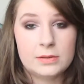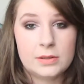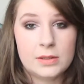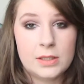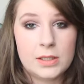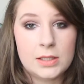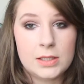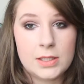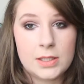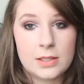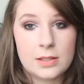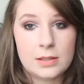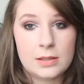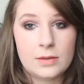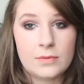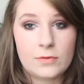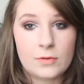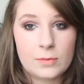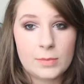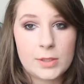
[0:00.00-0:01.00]
in
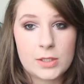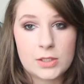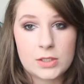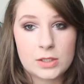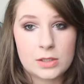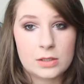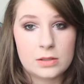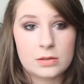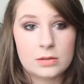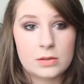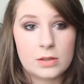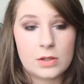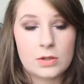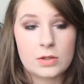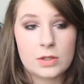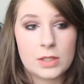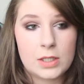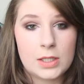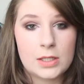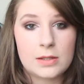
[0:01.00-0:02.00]
the information
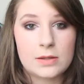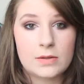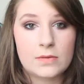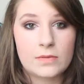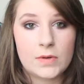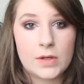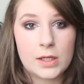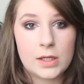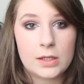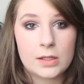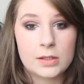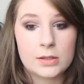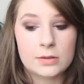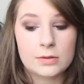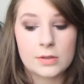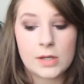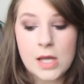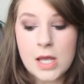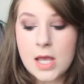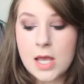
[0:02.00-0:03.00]
underneath the
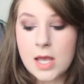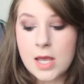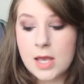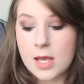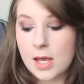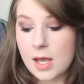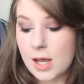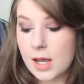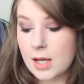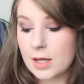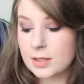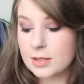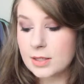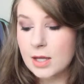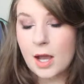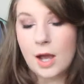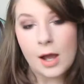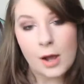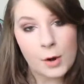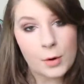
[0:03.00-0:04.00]
video. And
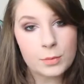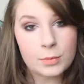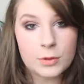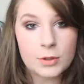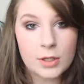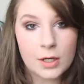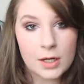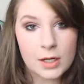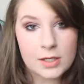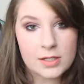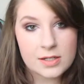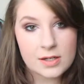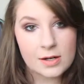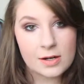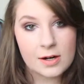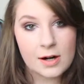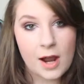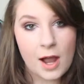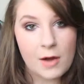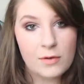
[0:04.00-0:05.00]
yeah, I hope you guys
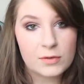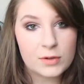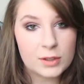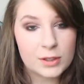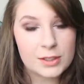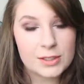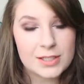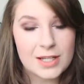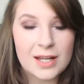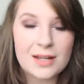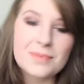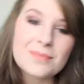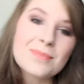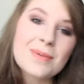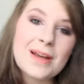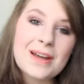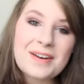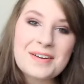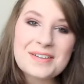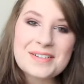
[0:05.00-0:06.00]
are having a good day,
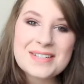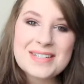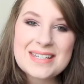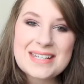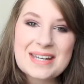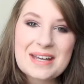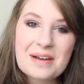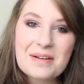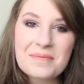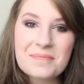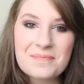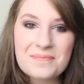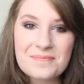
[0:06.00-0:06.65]
and I'll see ya.